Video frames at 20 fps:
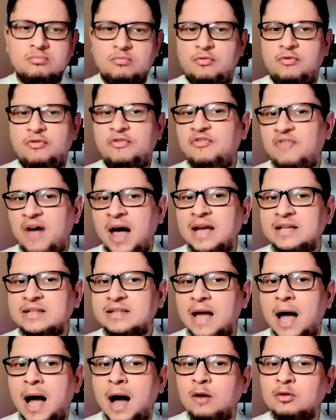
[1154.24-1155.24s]
find
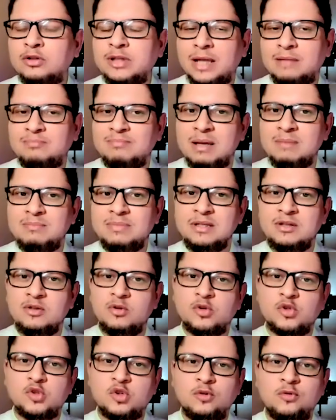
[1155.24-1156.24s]
out that maybe
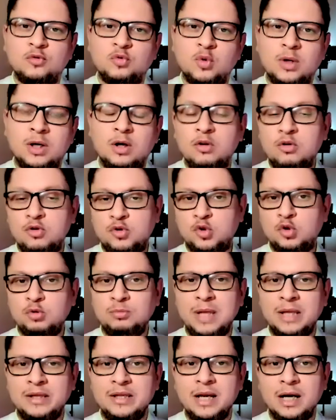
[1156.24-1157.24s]
the software, the SOUP
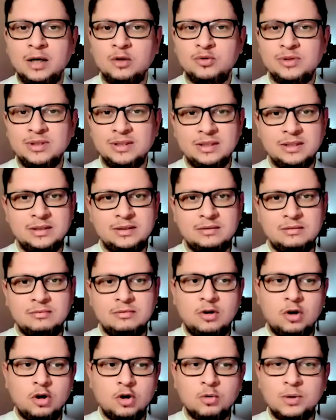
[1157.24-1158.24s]
that they are using is
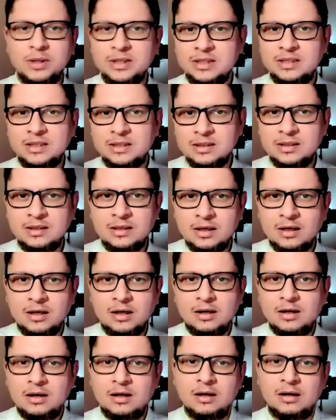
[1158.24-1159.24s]
already
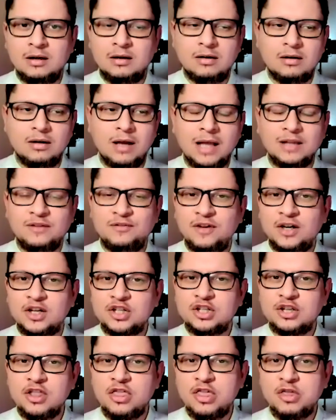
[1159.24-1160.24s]
at
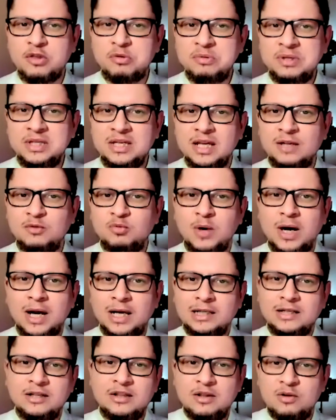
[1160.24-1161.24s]
version 3, and
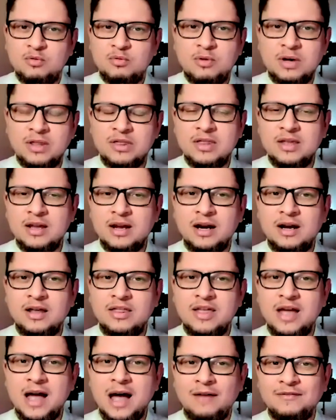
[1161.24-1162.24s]
while the one they
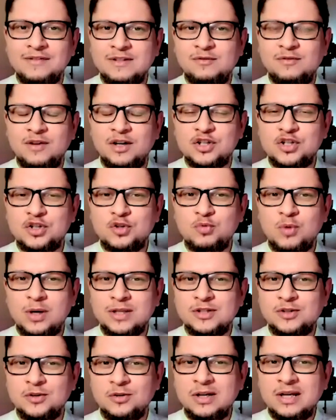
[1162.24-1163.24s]
have is version 1?
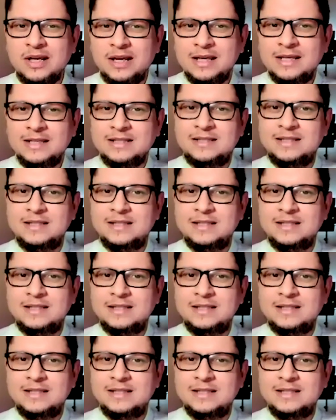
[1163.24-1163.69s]
So is